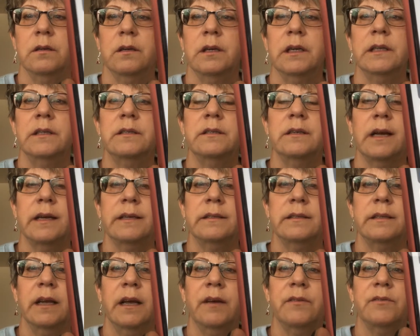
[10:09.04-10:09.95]
It's
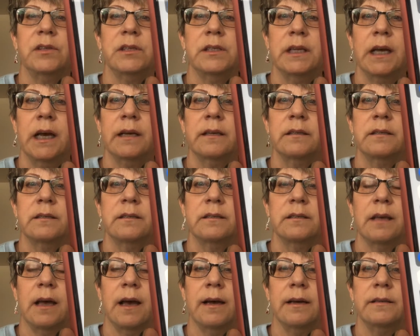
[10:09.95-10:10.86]
nice to have the
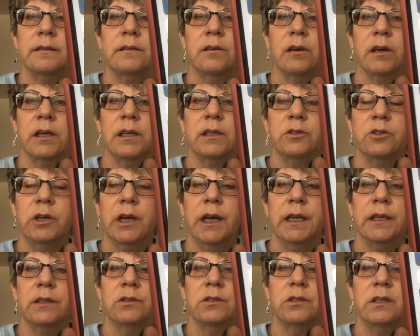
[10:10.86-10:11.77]
text size so I can
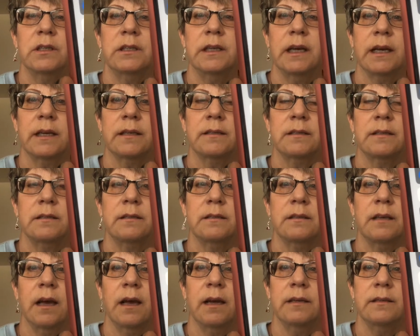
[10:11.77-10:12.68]
change the
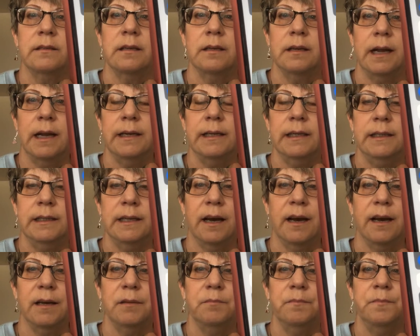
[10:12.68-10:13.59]
text size at any
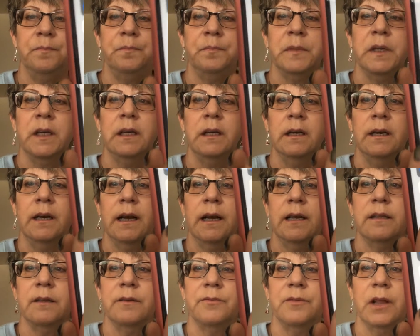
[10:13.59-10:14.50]
time.
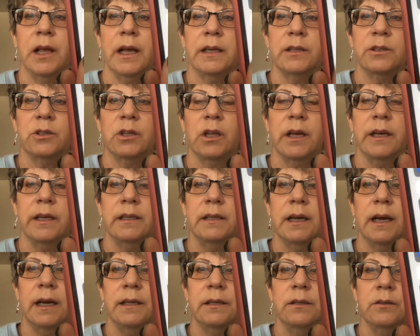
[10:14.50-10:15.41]
And the flashlight
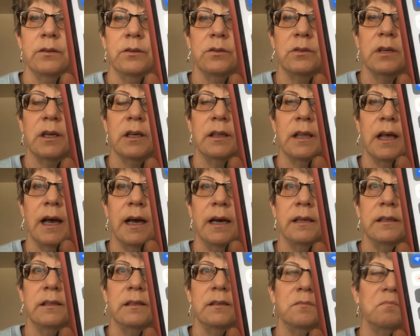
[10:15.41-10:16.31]
I use a
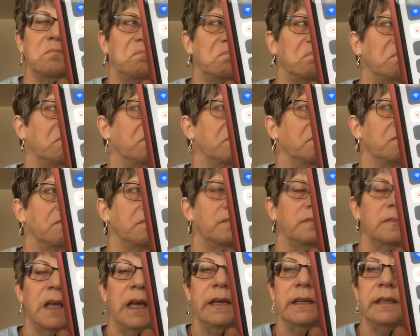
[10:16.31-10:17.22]
lot
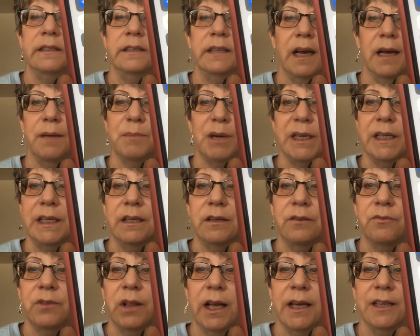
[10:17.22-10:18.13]
anytime I need
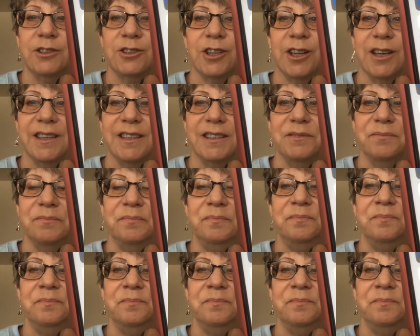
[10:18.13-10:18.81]
a flashlight.